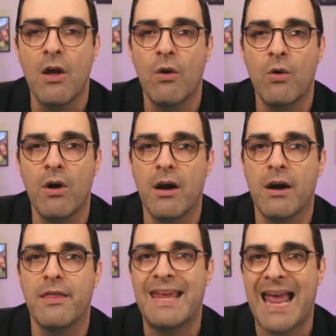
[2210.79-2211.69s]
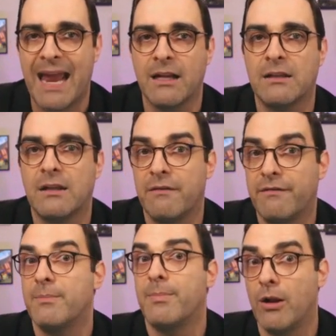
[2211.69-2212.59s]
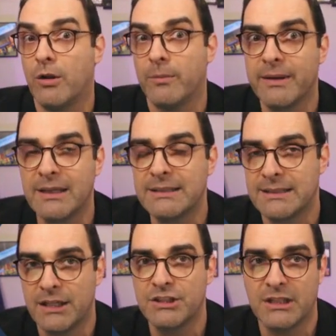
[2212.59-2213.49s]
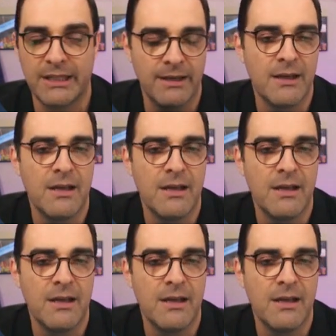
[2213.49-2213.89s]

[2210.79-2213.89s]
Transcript: or the angle of the bulb, essentially.